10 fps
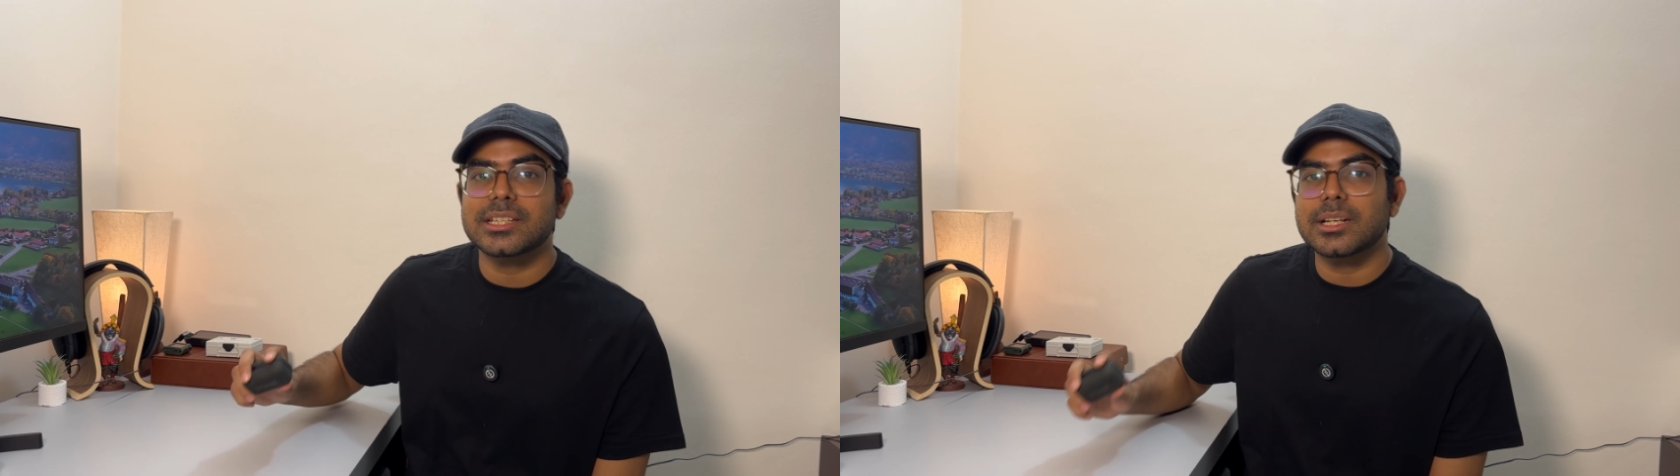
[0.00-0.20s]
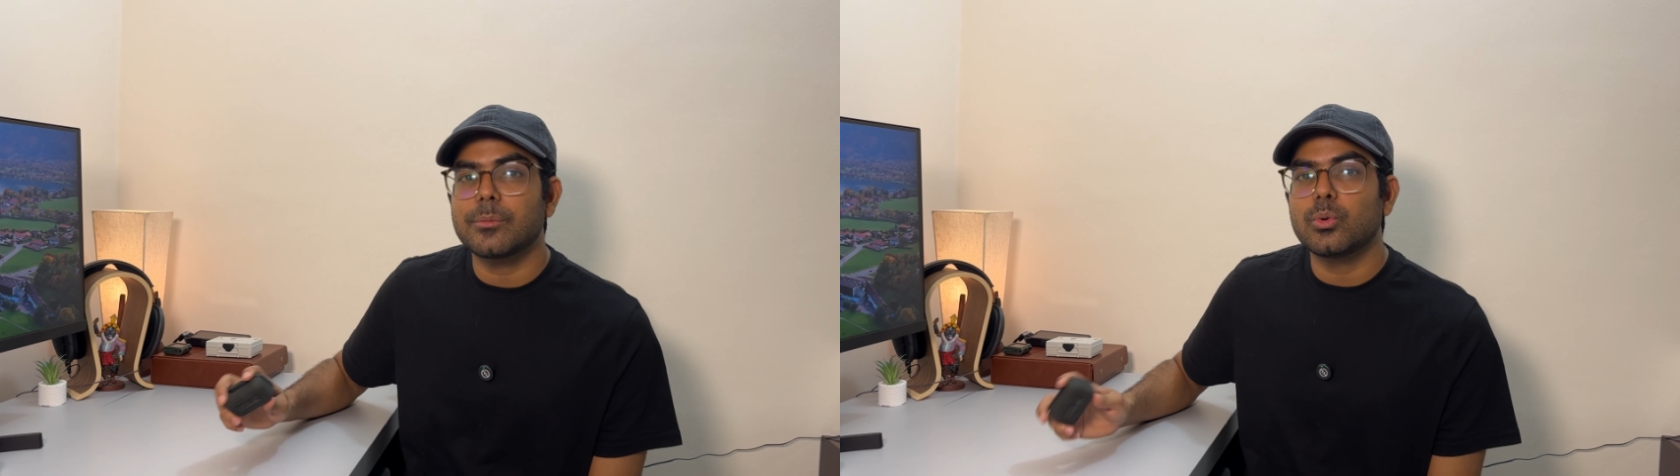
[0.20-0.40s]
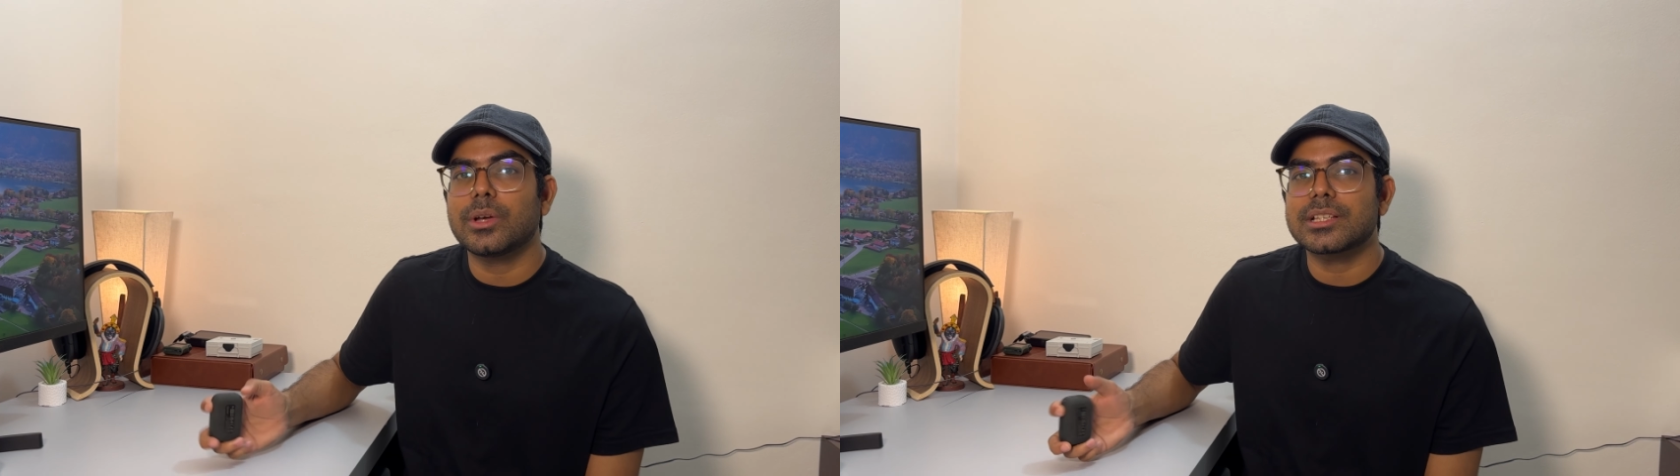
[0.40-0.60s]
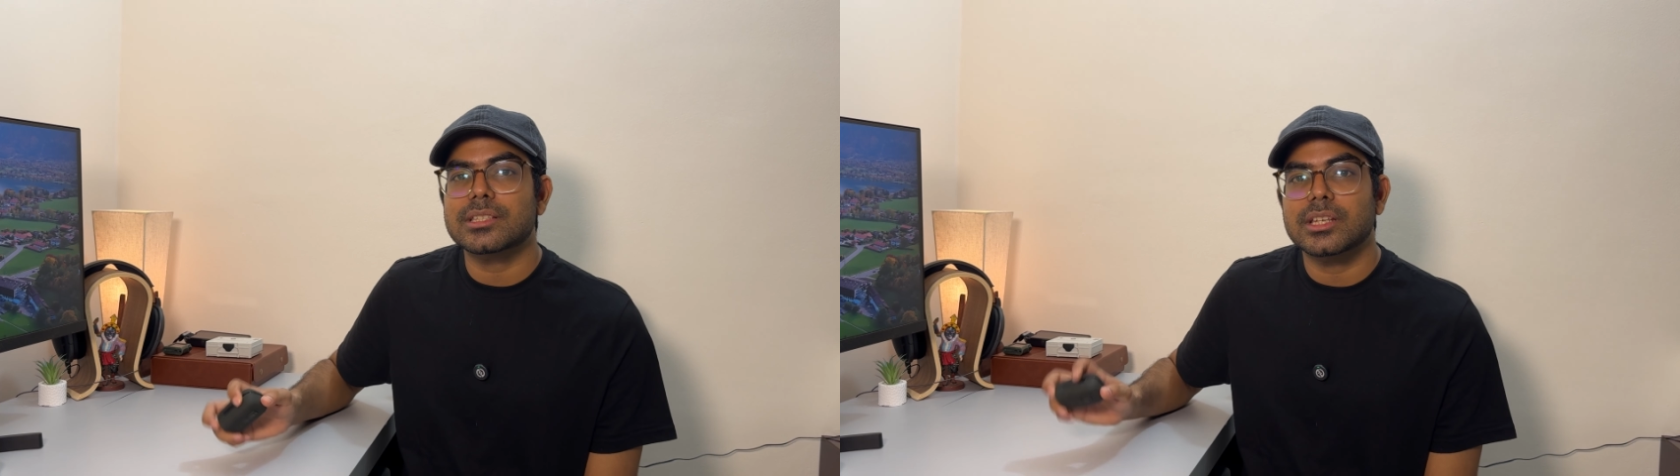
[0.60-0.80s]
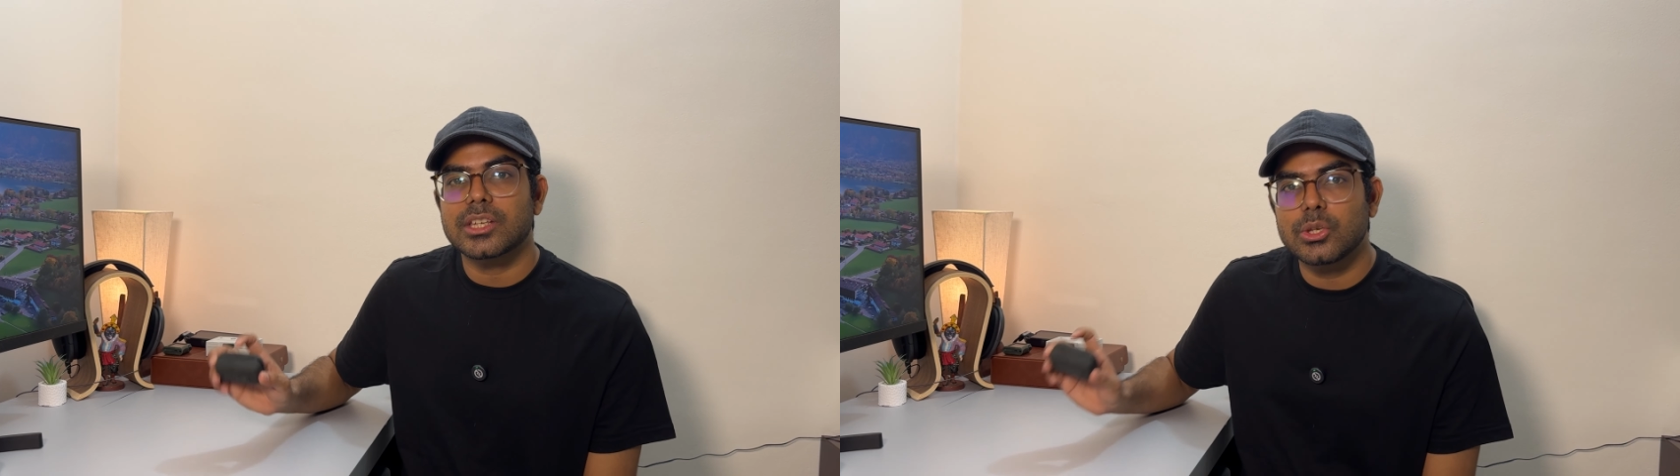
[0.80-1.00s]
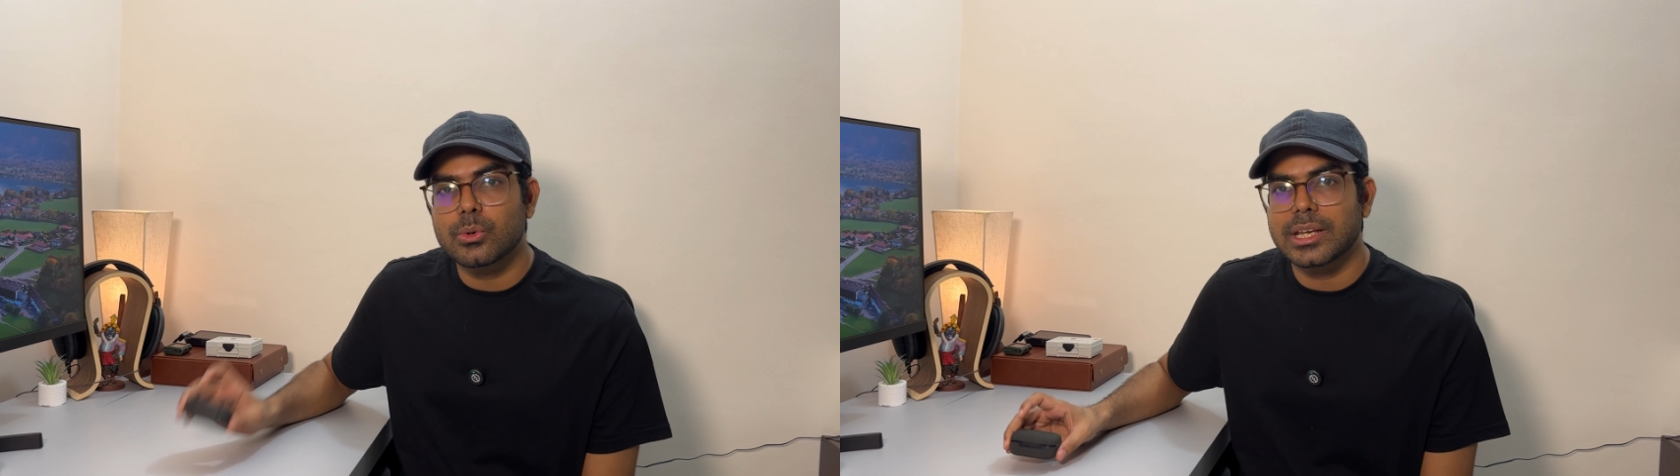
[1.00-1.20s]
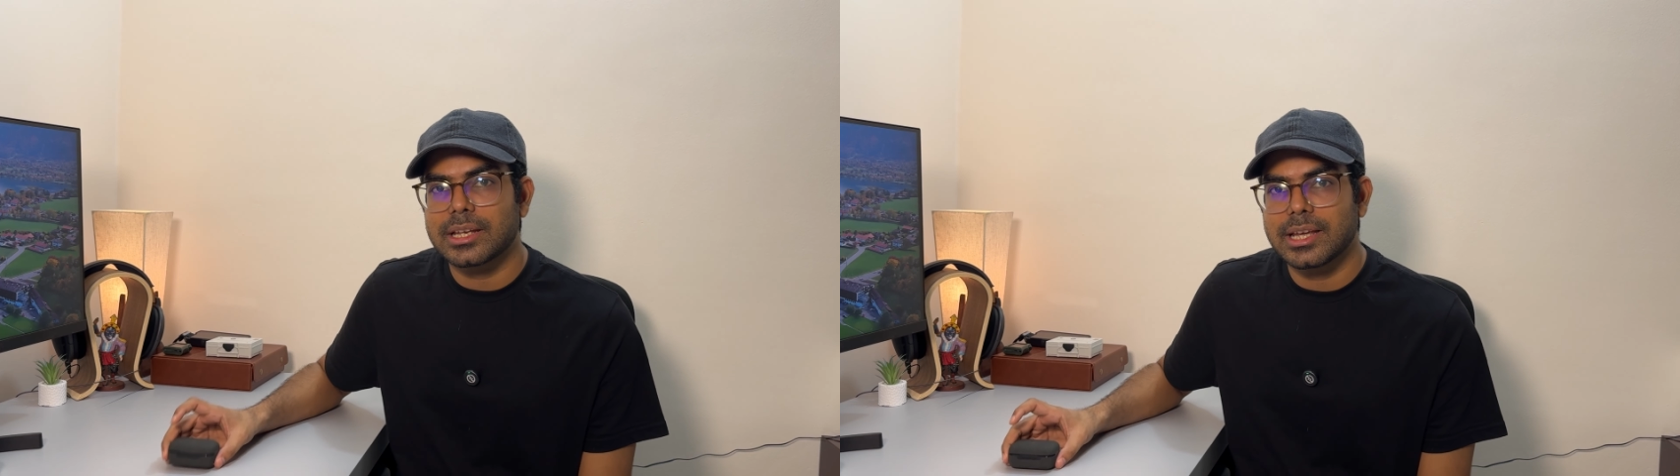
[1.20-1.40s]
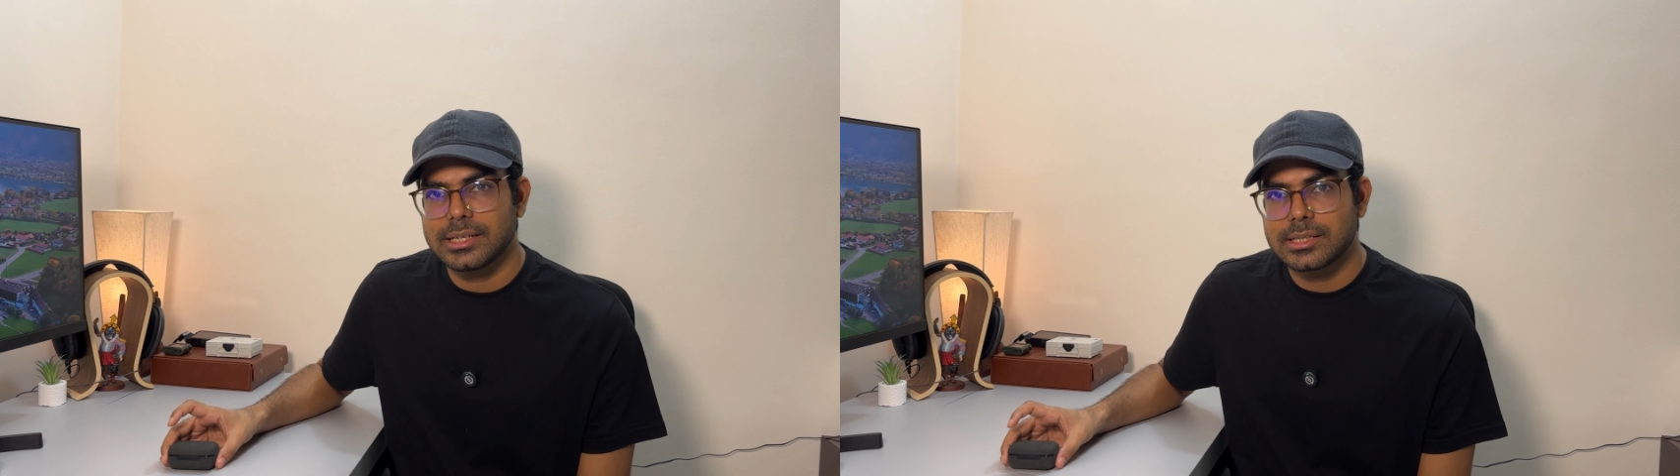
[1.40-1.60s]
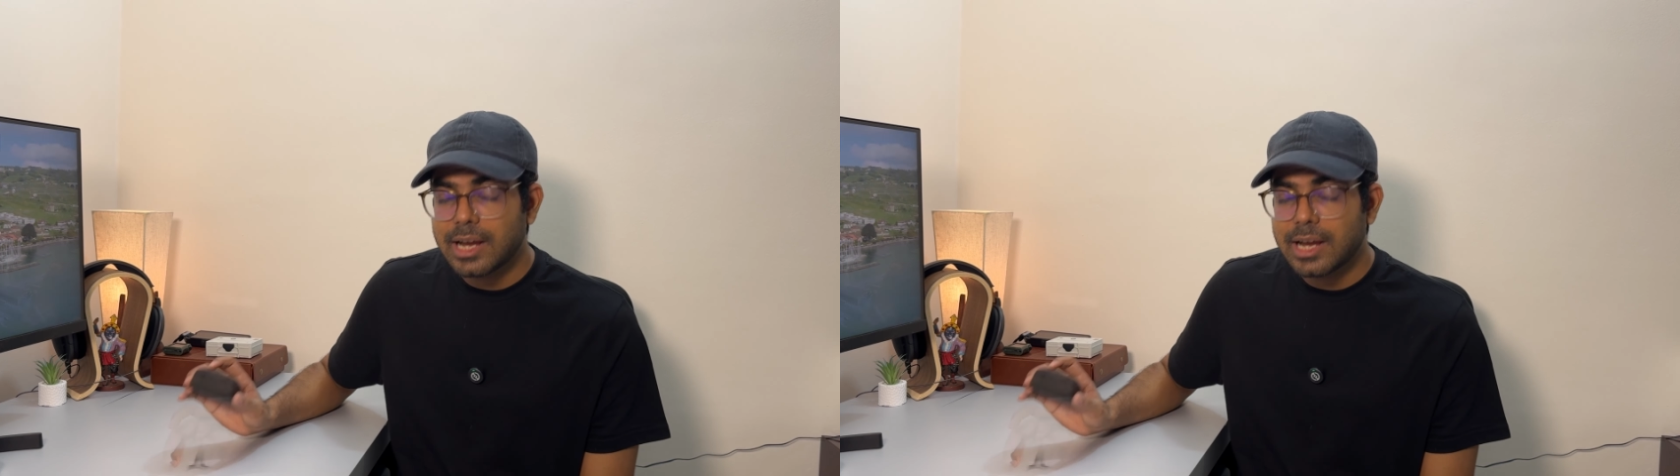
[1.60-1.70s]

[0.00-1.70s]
TWS you can get.